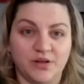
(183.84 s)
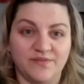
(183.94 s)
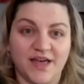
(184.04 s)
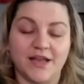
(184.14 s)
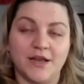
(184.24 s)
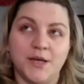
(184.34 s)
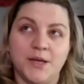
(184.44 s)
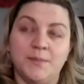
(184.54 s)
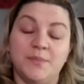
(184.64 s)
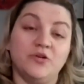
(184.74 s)
of that,
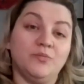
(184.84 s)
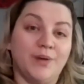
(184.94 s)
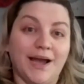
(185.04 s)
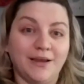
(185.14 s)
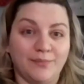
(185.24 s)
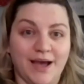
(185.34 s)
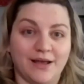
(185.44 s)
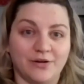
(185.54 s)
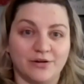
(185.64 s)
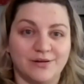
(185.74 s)
but their buying
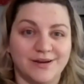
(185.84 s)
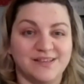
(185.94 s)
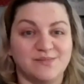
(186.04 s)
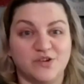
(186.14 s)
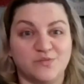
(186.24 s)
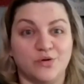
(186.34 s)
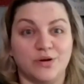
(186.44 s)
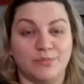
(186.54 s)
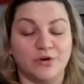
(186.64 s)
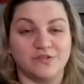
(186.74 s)
pattern is much more
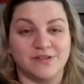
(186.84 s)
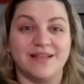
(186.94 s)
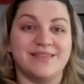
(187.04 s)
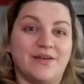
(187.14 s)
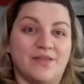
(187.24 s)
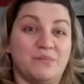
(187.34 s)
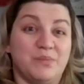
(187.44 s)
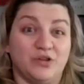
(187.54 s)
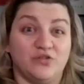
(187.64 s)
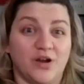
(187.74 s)
in person. That's how they
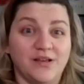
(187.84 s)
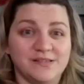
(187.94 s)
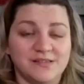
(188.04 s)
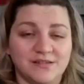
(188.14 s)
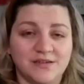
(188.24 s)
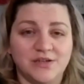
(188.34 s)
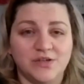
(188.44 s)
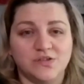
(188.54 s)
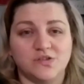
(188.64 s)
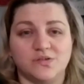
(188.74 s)
build trust.
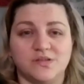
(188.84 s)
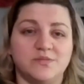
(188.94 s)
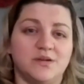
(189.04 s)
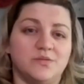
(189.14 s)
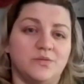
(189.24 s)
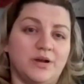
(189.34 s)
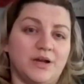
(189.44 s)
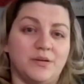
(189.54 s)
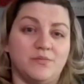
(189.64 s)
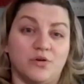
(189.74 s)
So sometimes we
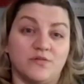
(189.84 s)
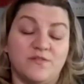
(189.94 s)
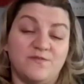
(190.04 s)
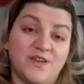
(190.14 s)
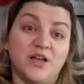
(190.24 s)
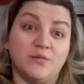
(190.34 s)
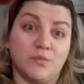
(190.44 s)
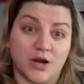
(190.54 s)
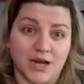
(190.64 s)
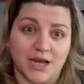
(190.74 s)
recommend more of a field
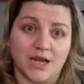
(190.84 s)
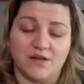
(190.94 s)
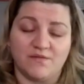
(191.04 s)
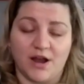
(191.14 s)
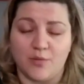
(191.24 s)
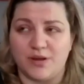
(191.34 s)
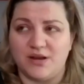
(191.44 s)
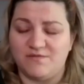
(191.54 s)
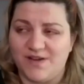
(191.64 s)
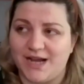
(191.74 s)
marketing environment.
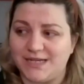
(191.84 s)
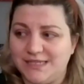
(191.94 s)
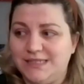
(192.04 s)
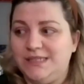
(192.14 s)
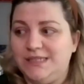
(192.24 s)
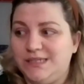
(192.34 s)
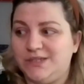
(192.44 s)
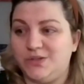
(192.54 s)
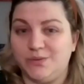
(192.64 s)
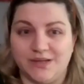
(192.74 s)
In fact,
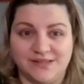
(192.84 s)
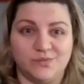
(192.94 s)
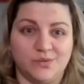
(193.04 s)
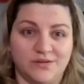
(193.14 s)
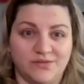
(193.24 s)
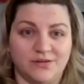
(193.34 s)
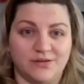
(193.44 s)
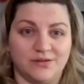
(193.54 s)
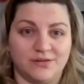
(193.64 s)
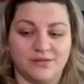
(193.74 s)
US is one of
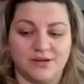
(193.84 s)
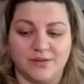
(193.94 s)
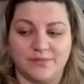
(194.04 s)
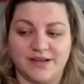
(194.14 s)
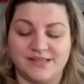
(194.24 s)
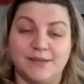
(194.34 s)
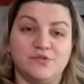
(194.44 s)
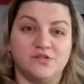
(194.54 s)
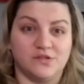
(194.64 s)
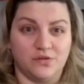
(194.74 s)
the
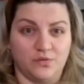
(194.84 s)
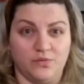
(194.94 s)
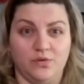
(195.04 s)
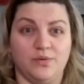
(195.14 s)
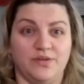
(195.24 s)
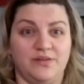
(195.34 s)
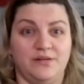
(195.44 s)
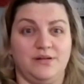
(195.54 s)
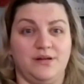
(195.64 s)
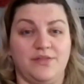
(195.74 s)
exceptions to the rule where
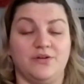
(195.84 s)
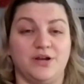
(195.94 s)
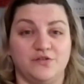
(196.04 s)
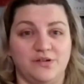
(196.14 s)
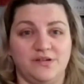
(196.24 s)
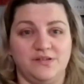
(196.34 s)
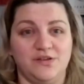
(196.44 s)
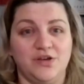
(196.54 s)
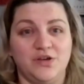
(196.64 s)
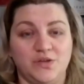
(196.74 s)
in other countries,
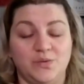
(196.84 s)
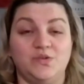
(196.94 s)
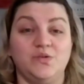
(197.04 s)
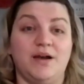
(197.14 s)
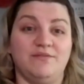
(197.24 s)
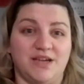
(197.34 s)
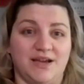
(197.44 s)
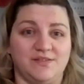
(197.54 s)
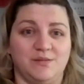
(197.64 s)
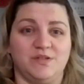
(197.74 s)
you do have to
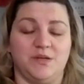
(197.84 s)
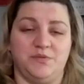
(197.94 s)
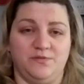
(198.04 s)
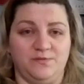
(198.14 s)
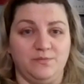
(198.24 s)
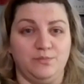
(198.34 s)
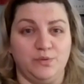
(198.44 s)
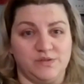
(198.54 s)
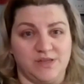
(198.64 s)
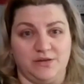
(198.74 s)
have some type of
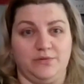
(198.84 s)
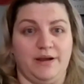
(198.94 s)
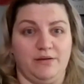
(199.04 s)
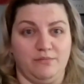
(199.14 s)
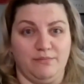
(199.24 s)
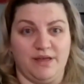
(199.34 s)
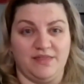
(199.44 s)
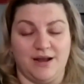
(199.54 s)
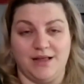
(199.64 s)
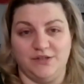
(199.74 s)
boots on the ground
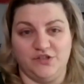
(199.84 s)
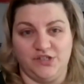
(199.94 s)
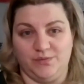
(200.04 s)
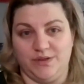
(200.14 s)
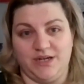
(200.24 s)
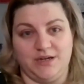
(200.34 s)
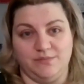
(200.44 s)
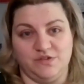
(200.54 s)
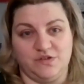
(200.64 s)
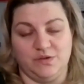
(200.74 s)
methodology when it
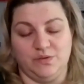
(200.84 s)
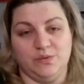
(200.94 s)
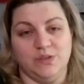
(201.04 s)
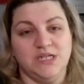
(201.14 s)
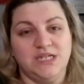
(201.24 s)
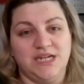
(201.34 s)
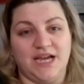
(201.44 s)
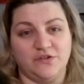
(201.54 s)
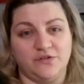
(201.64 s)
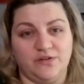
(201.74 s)
comes to
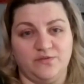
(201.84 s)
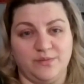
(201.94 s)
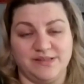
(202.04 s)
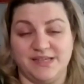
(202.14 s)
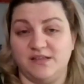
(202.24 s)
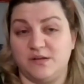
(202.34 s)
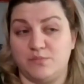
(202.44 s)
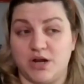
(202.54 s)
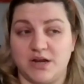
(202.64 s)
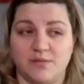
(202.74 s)
entering from a sales and
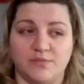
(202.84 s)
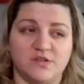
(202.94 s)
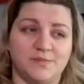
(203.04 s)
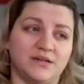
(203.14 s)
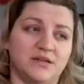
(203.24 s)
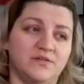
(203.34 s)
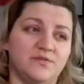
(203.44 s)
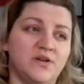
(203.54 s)
marketing perspective.